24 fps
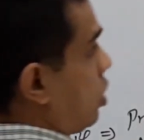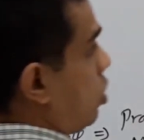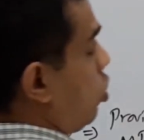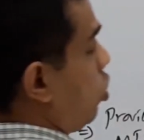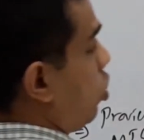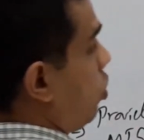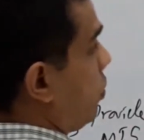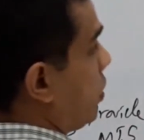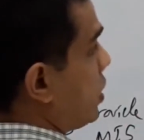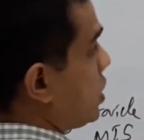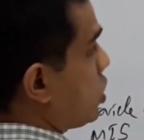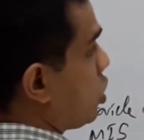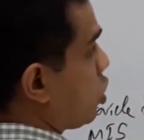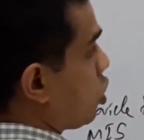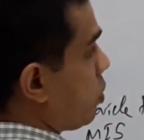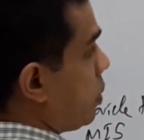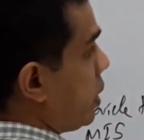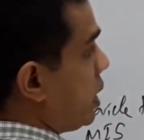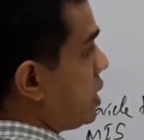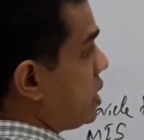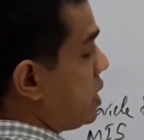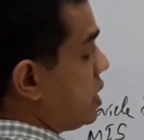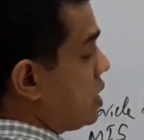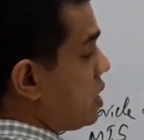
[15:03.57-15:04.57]
Office
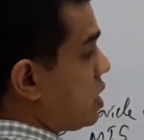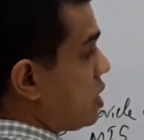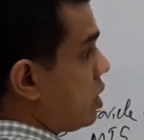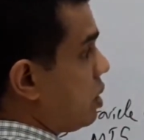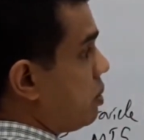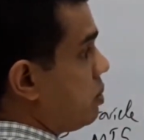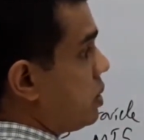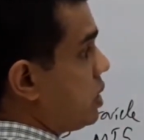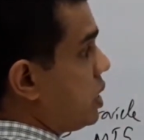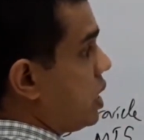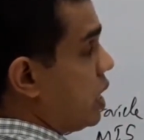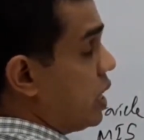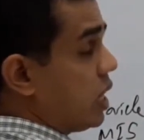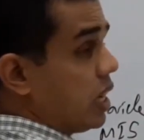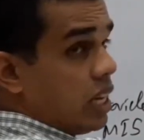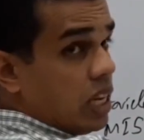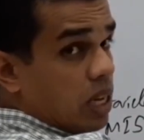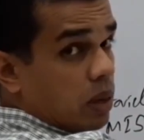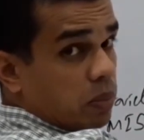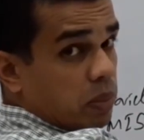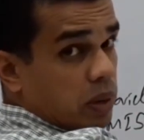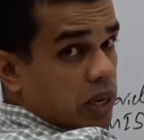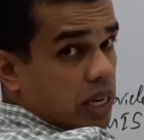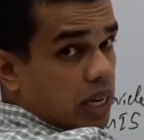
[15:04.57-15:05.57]
automation systems,
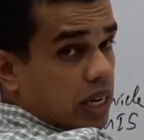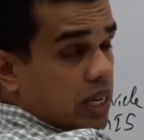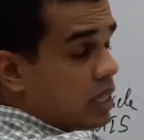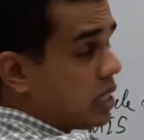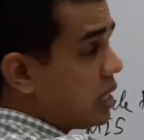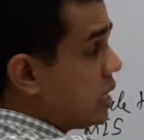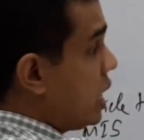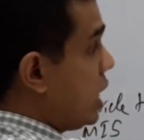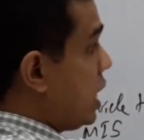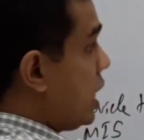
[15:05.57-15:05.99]
TPS,